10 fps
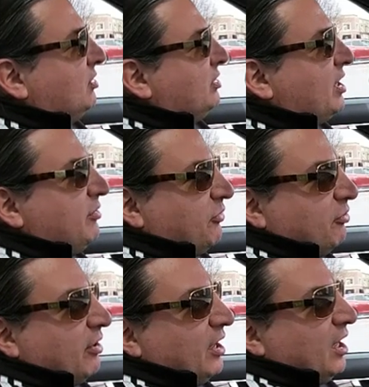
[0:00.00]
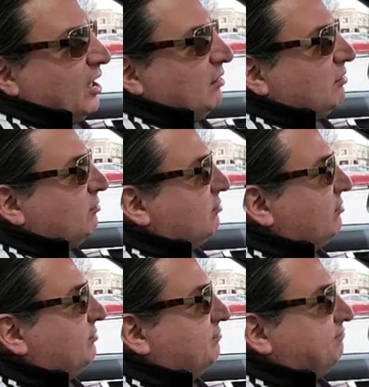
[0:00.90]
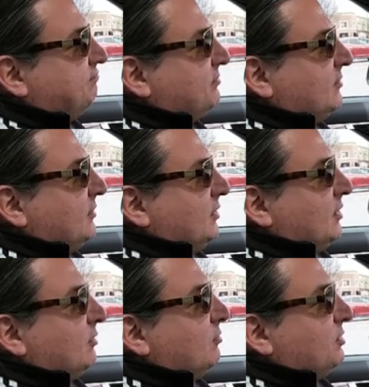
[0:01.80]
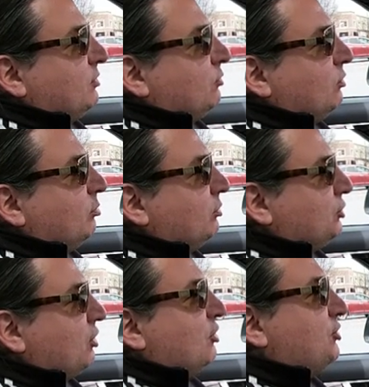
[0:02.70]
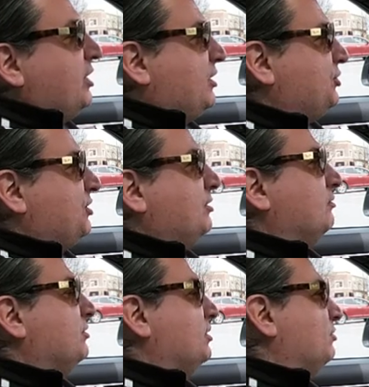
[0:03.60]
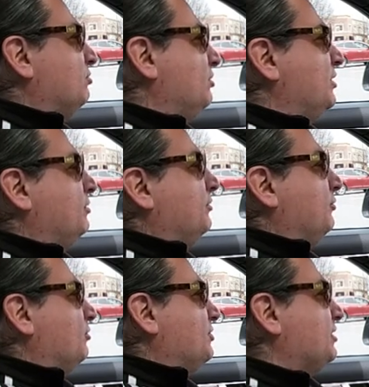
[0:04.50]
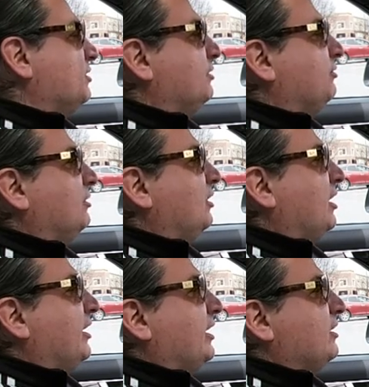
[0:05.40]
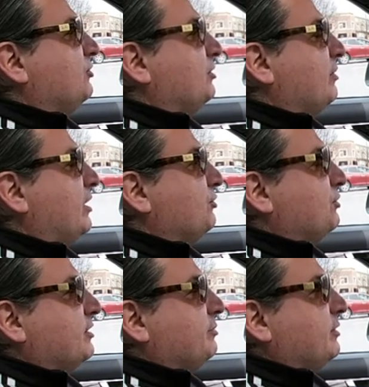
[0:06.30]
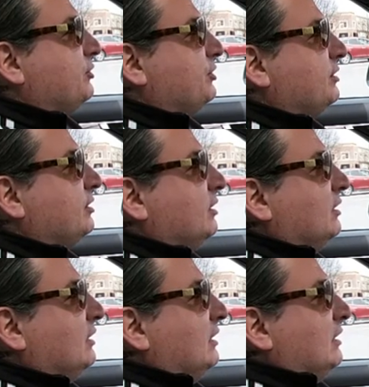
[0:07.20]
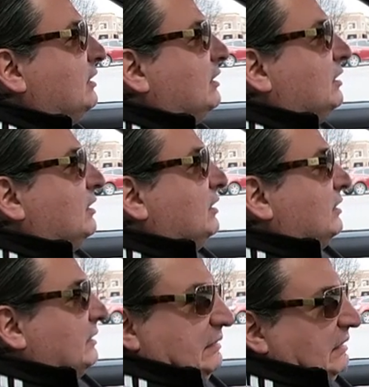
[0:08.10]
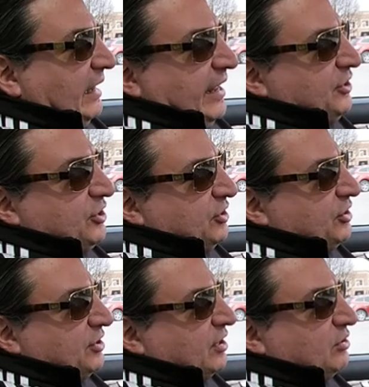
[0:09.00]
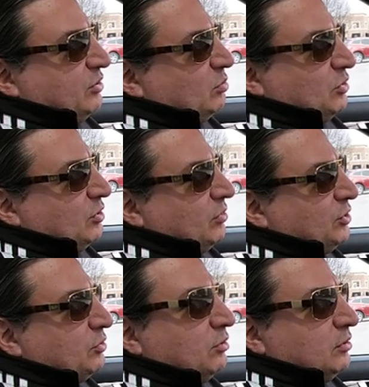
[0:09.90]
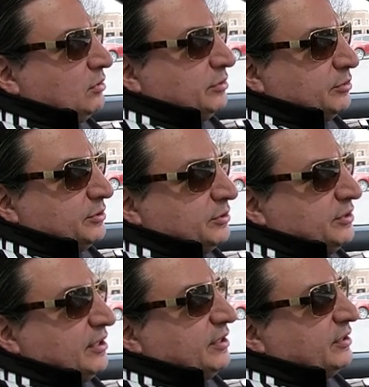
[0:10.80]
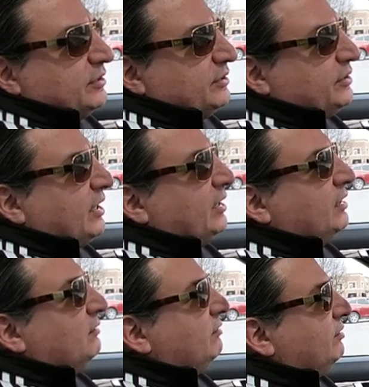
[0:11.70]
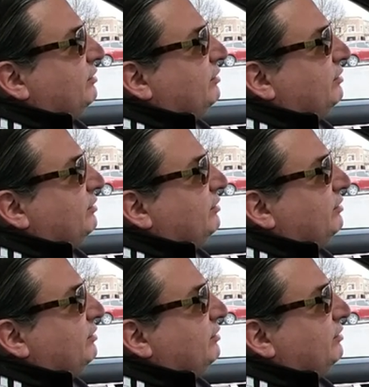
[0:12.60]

The A4 I had was a turbocharged engine. It was a 2-liter 4-cylinder inline engine, manual transmission. That engine just consumed so much oil, it was ridiculous, and